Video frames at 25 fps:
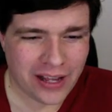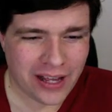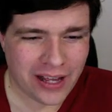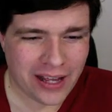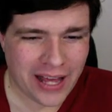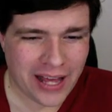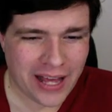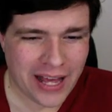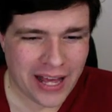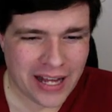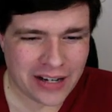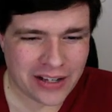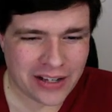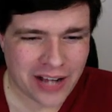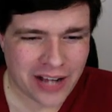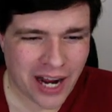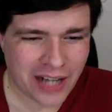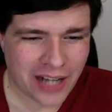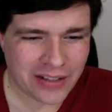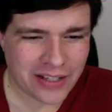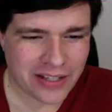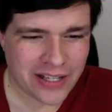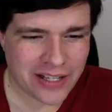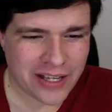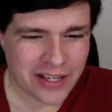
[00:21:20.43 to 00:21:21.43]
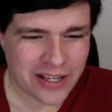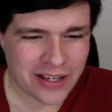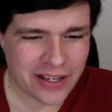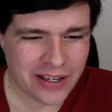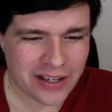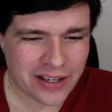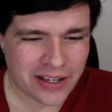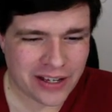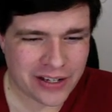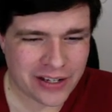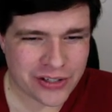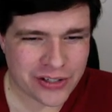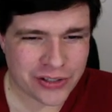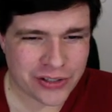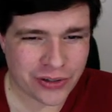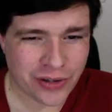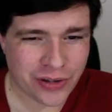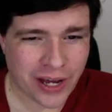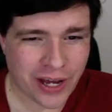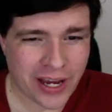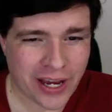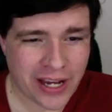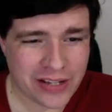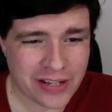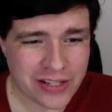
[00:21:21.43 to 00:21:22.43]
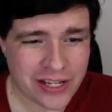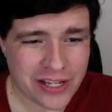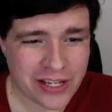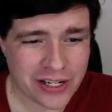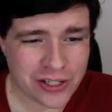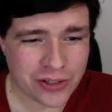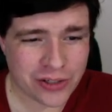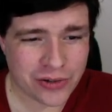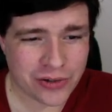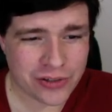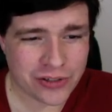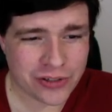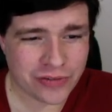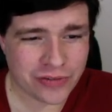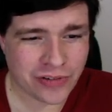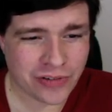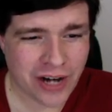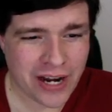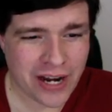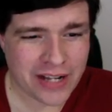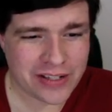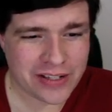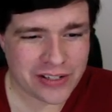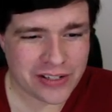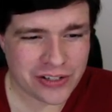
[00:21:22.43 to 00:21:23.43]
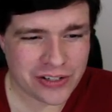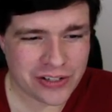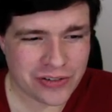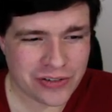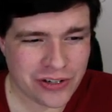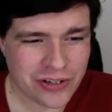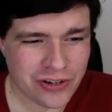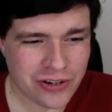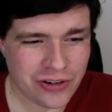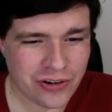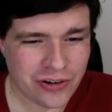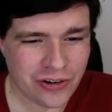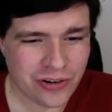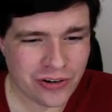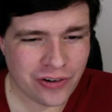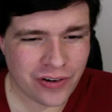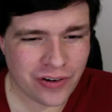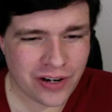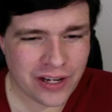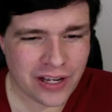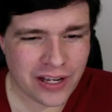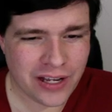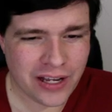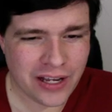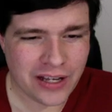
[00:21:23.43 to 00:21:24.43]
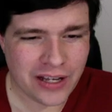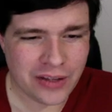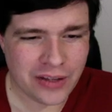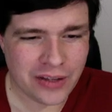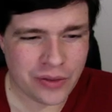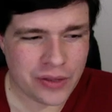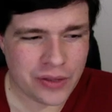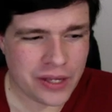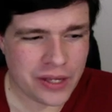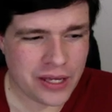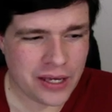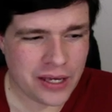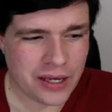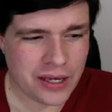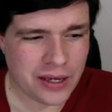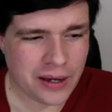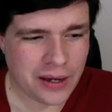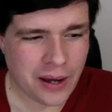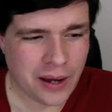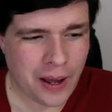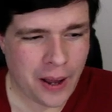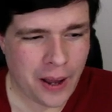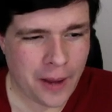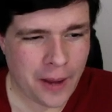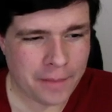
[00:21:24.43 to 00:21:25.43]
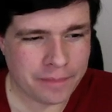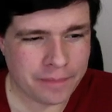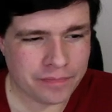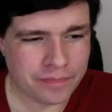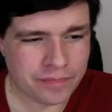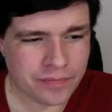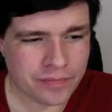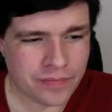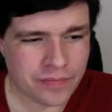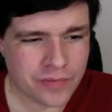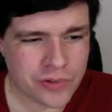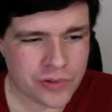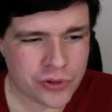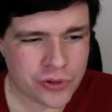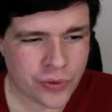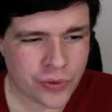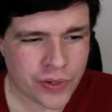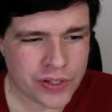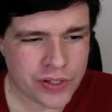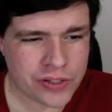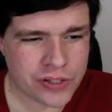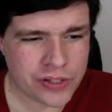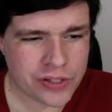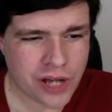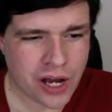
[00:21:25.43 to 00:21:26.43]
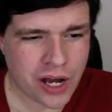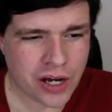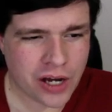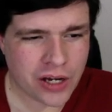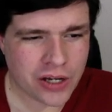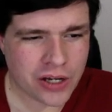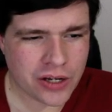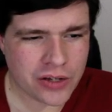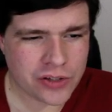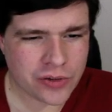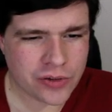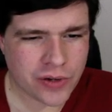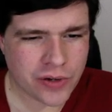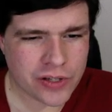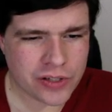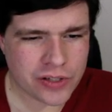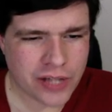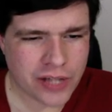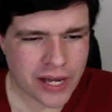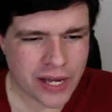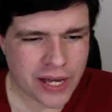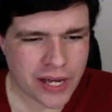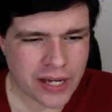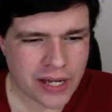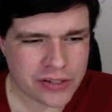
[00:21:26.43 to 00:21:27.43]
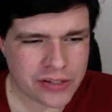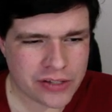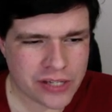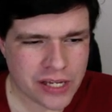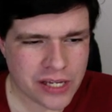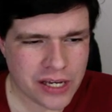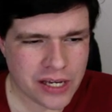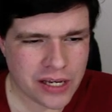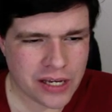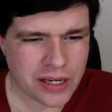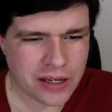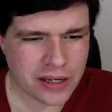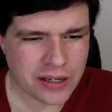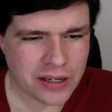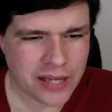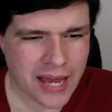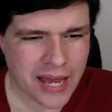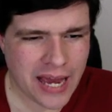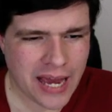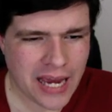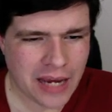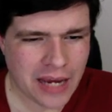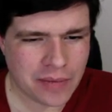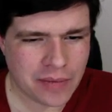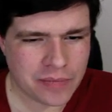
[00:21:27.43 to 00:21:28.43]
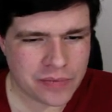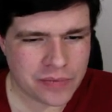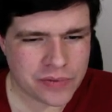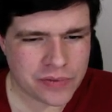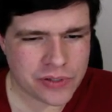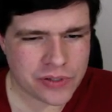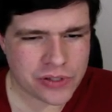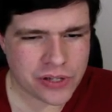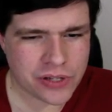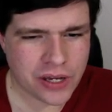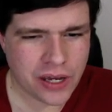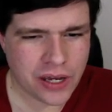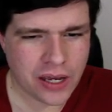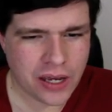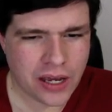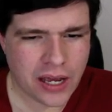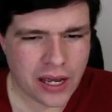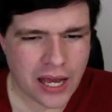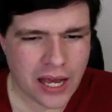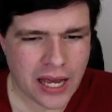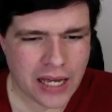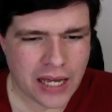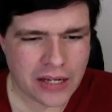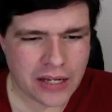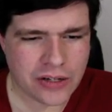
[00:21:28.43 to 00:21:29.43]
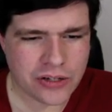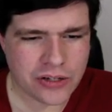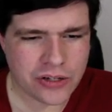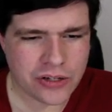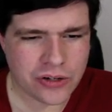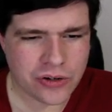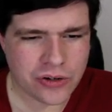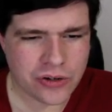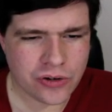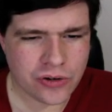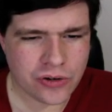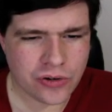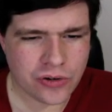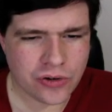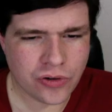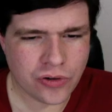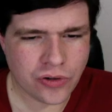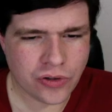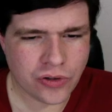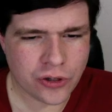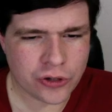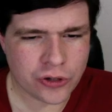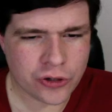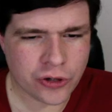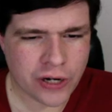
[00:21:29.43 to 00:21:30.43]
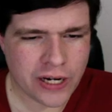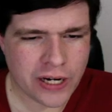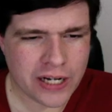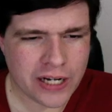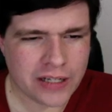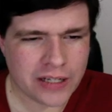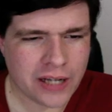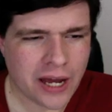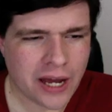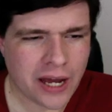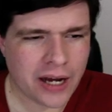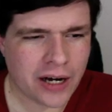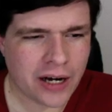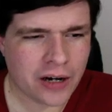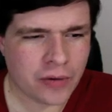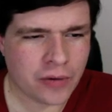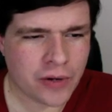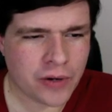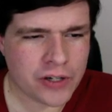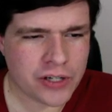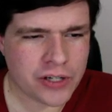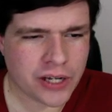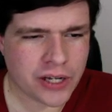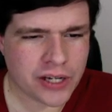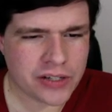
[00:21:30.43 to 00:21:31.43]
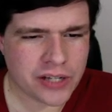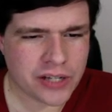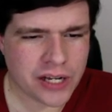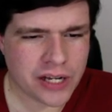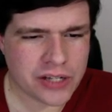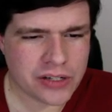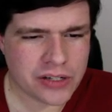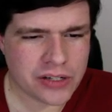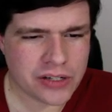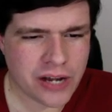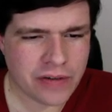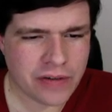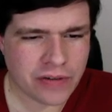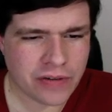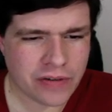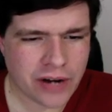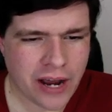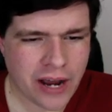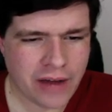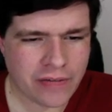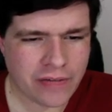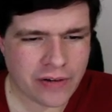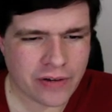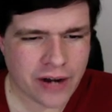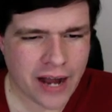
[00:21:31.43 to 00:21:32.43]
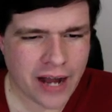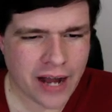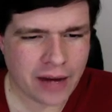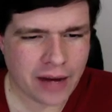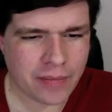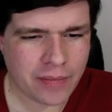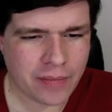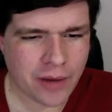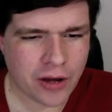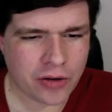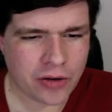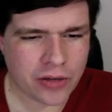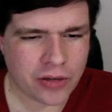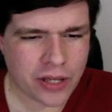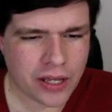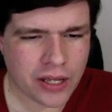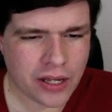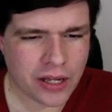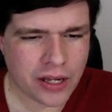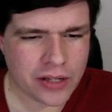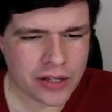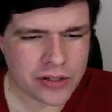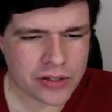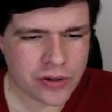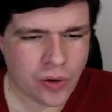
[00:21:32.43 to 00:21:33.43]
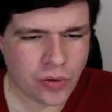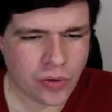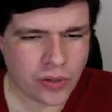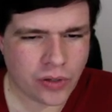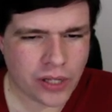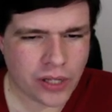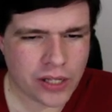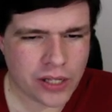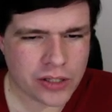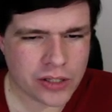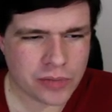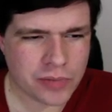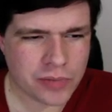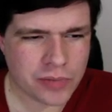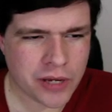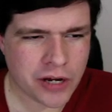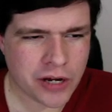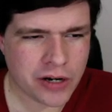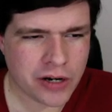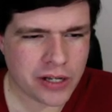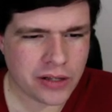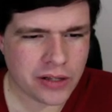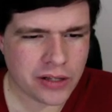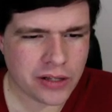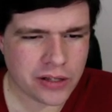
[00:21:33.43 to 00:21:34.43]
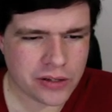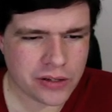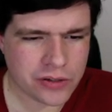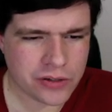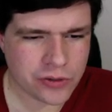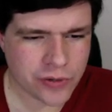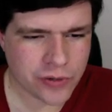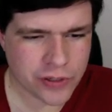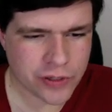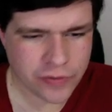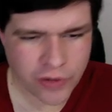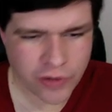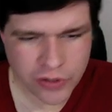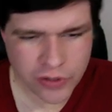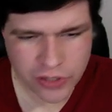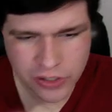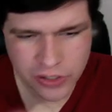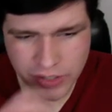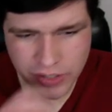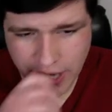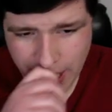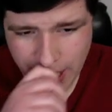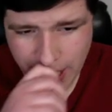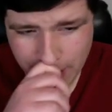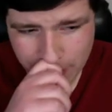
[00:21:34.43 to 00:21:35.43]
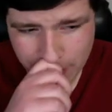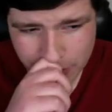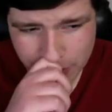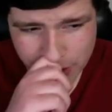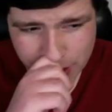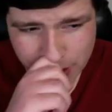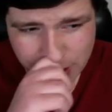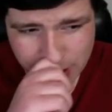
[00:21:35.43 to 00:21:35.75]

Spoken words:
and got I guess the exclusive rights to do the Zoids Saga, Zoids Legacy games, and do the Trinity Liger, which, like I said, has never ever had a model kit. It's appeared in the Zoids Versus games,